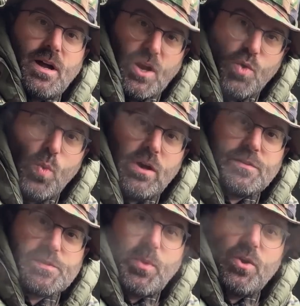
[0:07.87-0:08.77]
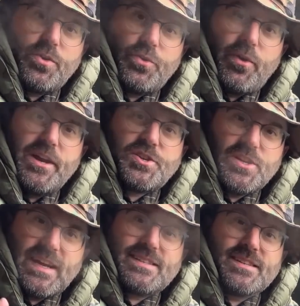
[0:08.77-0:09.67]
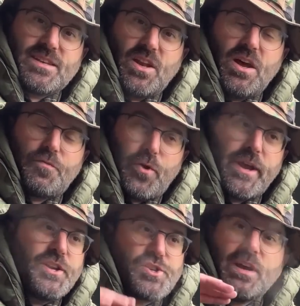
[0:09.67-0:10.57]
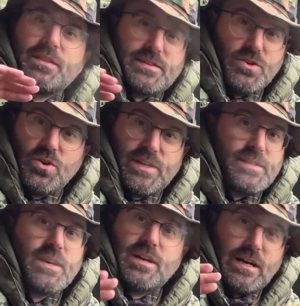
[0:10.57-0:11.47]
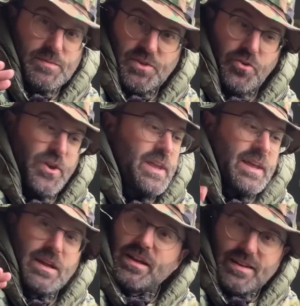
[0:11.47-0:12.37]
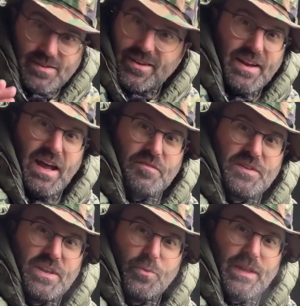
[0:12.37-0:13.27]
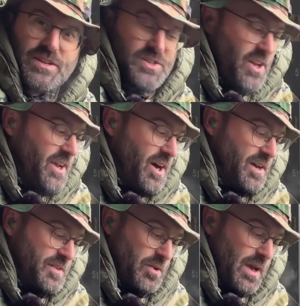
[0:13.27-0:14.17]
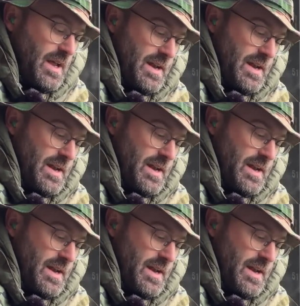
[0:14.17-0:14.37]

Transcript: Hello and welcome to Bloke on the Range. And yes, it's a live range, there's noise, I'm sorry, gonna have to deal with it just like I do.